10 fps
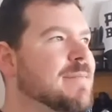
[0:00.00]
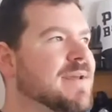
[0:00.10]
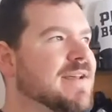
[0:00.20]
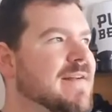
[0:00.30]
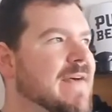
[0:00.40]

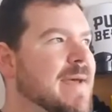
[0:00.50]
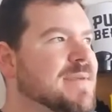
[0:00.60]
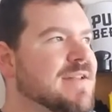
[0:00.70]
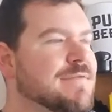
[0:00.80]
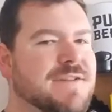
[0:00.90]
But uh,
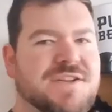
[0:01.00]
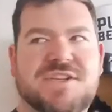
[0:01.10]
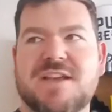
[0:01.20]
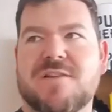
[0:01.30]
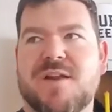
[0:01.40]
I'm gonna
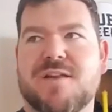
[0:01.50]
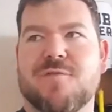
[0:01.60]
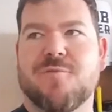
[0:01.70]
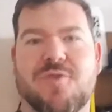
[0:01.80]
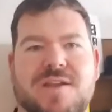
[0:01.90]
finish getting ready
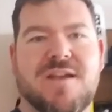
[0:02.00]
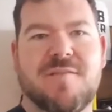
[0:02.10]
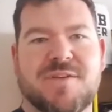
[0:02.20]
for work here.